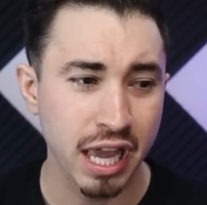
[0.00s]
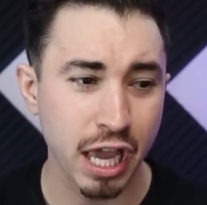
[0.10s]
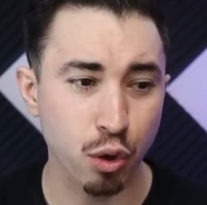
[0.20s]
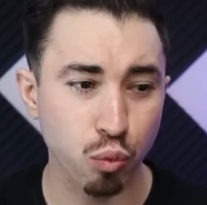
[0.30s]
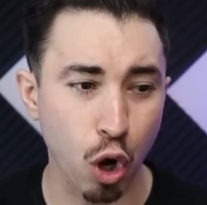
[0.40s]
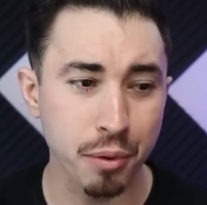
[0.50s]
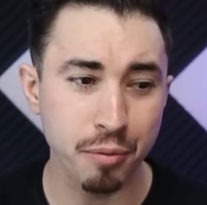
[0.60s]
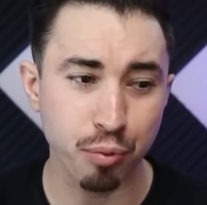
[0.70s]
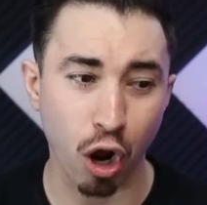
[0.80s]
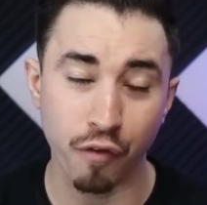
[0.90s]
and Roman
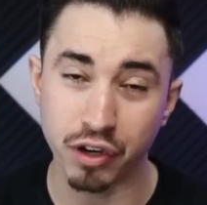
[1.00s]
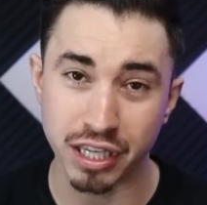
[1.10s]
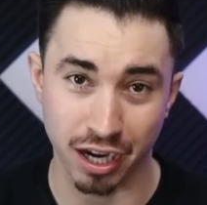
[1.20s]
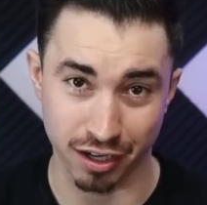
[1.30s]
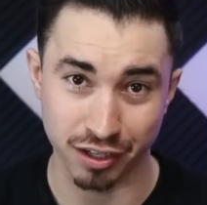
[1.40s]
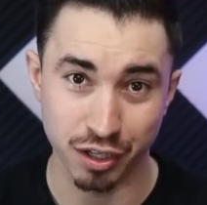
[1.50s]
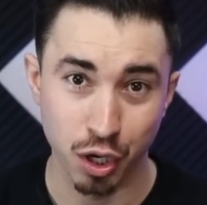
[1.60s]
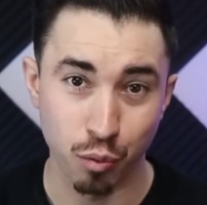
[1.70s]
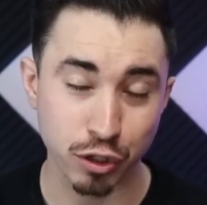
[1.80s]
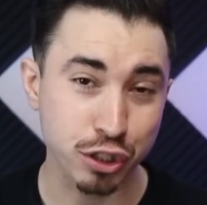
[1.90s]
Bravo Young,
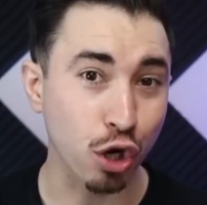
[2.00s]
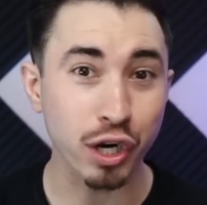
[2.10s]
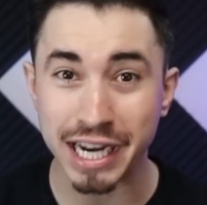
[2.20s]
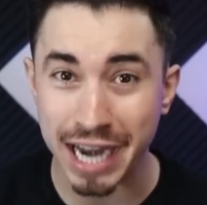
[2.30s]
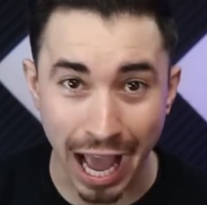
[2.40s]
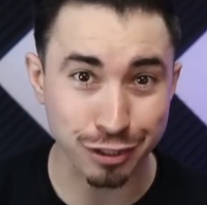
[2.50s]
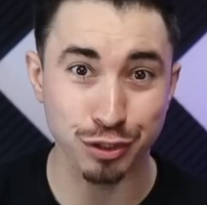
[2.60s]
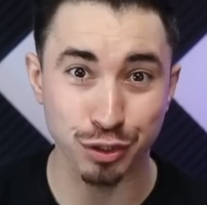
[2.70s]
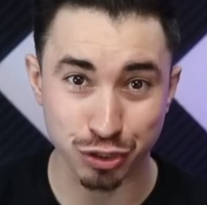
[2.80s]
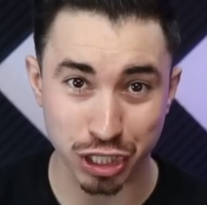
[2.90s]
returning
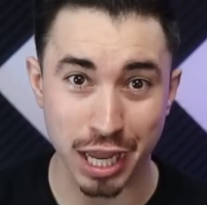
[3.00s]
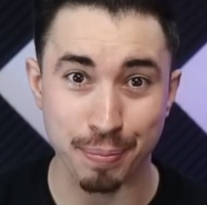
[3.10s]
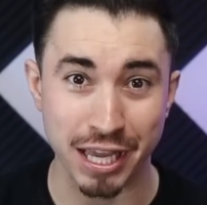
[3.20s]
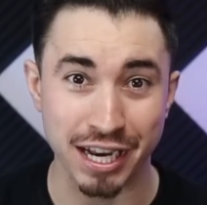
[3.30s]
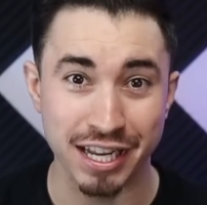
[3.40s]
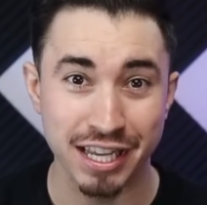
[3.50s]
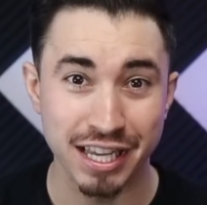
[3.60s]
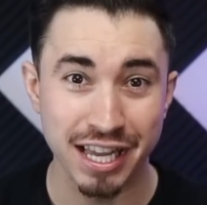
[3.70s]
national champion,